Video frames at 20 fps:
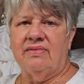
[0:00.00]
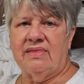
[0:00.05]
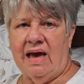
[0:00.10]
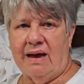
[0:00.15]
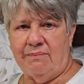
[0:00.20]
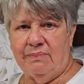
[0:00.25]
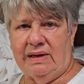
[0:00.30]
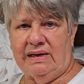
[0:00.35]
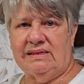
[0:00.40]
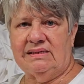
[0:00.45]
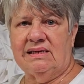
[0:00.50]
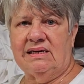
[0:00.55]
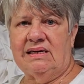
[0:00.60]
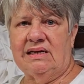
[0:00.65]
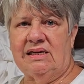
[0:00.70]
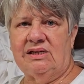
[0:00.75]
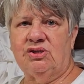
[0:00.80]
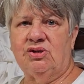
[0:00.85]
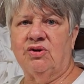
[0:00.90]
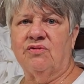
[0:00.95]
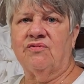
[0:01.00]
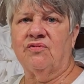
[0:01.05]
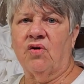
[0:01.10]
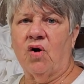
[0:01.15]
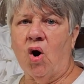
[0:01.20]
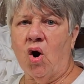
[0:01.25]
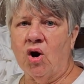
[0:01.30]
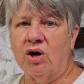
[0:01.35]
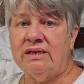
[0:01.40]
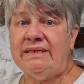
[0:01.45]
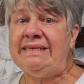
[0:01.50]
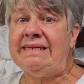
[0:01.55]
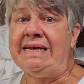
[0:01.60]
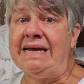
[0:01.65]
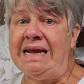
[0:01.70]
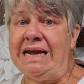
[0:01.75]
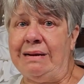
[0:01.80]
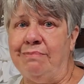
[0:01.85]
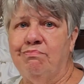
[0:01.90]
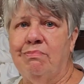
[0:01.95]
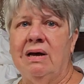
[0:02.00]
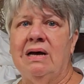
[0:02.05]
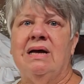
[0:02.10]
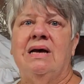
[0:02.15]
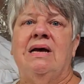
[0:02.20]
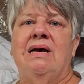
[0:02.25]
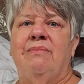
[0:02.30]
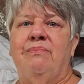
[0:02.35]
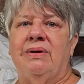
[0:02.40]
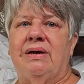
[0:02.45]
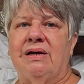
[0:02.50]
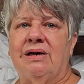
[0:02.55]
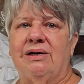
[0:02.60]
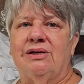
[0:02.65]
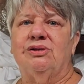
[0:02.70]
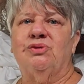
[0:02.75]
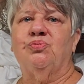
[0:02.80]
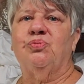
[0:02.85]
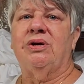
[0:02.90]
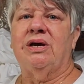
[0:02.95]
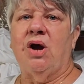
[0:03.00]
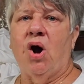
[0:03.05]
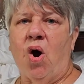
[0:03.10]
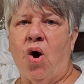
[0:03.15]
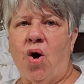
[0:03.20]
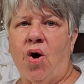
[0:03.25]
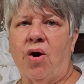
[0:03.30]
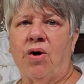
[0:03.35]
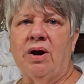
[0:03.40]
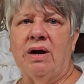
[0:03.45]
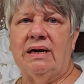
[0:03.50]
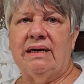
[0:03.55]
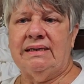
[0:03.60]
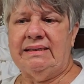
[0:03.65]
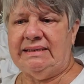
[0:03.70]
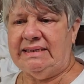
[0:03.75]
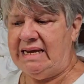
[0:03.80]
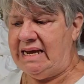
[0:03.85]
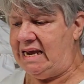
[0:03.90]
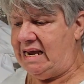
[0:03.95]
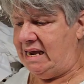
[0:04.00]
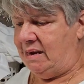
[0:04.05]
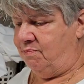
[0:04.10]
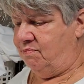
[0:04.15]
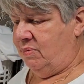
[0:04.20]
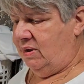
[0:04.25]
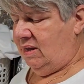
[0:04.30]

that makes it easier for our team because we are a team.